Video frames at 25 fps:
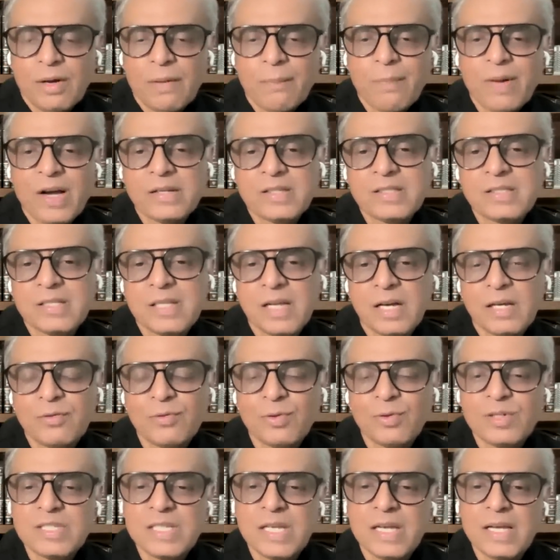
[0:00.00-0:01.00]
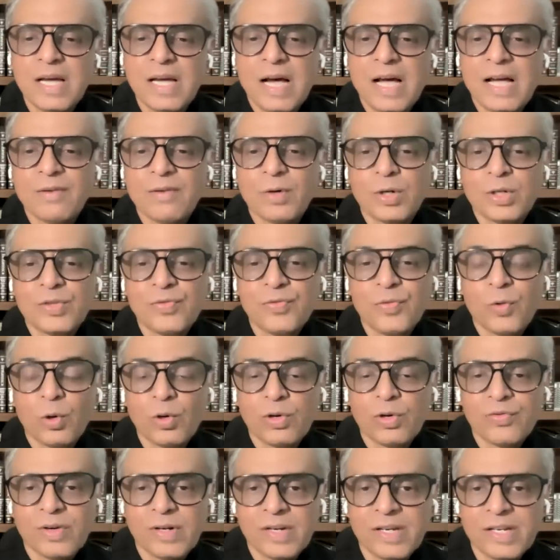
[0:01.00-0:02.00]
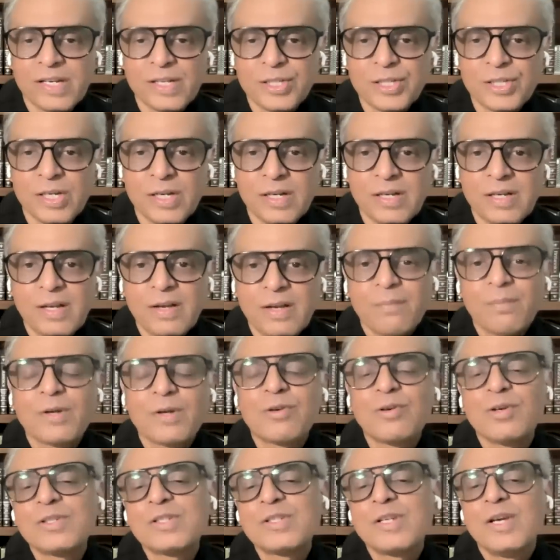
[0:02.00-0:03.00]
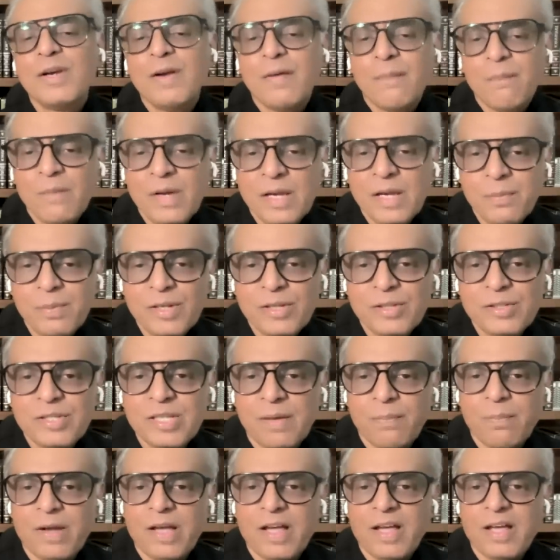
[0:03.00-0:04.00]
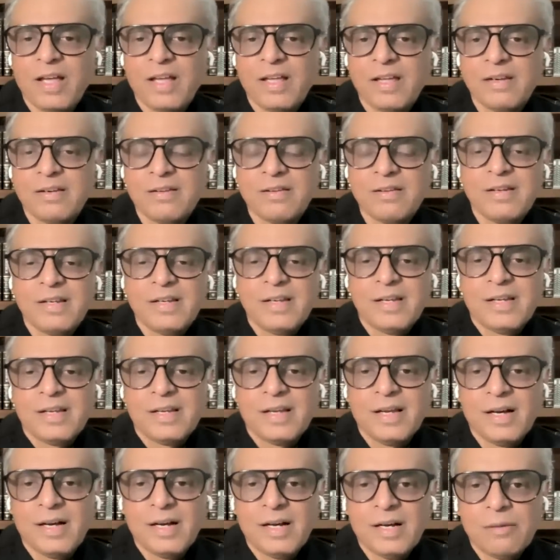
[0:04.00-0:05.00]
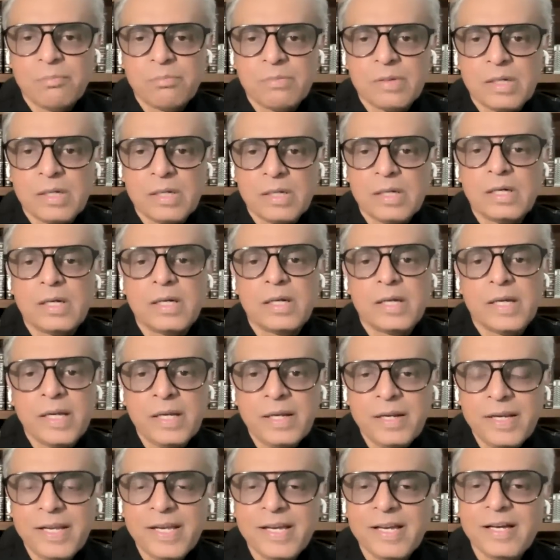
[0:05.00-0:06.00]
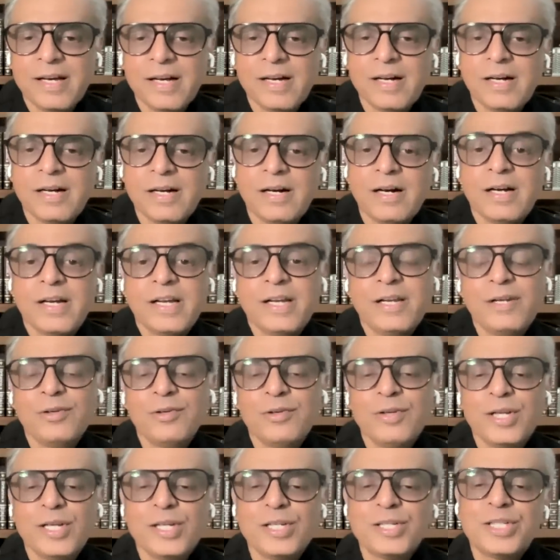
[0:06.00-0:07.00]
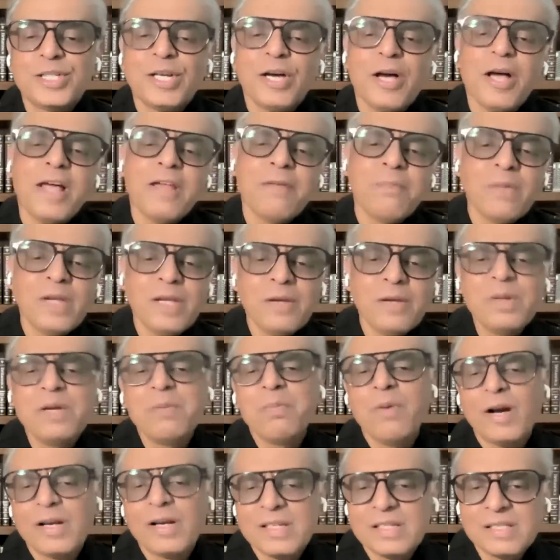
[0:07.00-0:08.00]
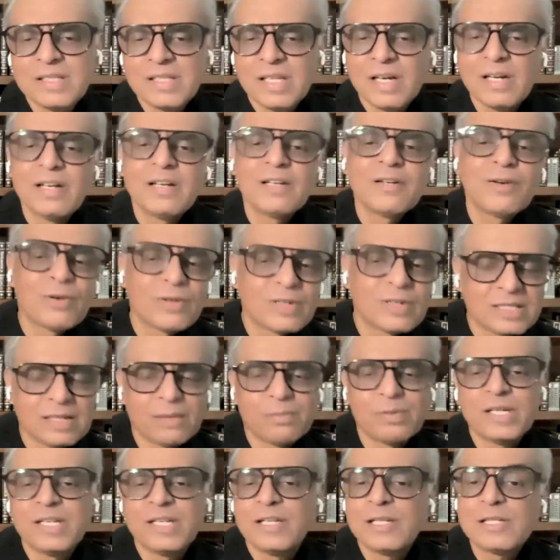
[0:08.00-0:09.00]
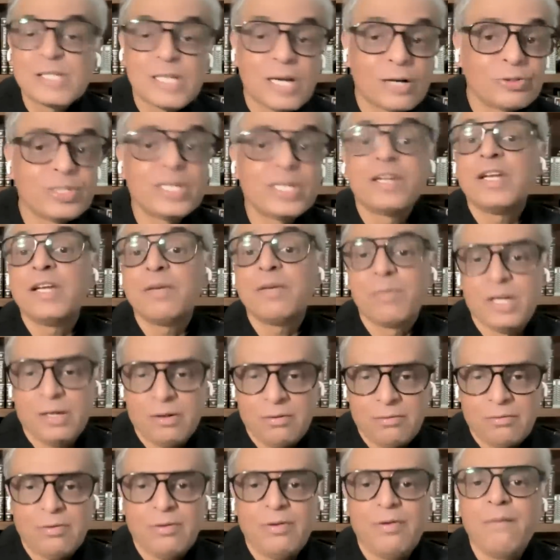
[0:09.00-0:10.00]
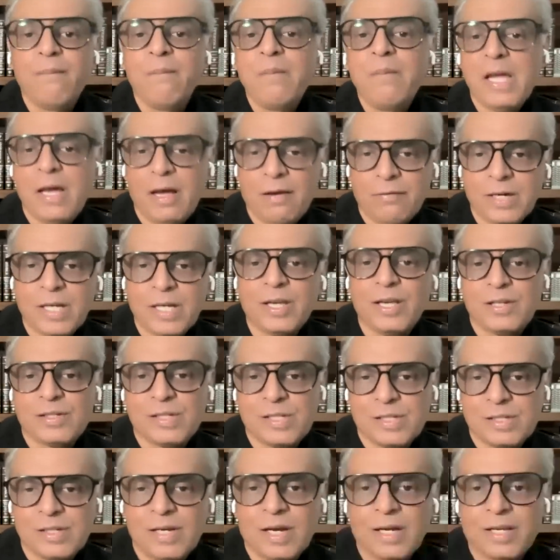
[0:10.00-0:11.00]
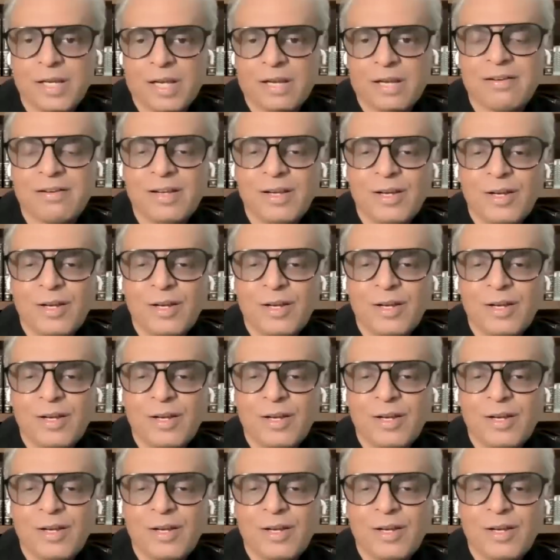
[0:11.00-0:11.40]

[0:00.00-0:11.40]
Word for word: Pakistan would say, I want four for Asia because maybe Japan, India, Indonesia, and maybe Pakistan or somebody else, Saudi Arabia may have a case again.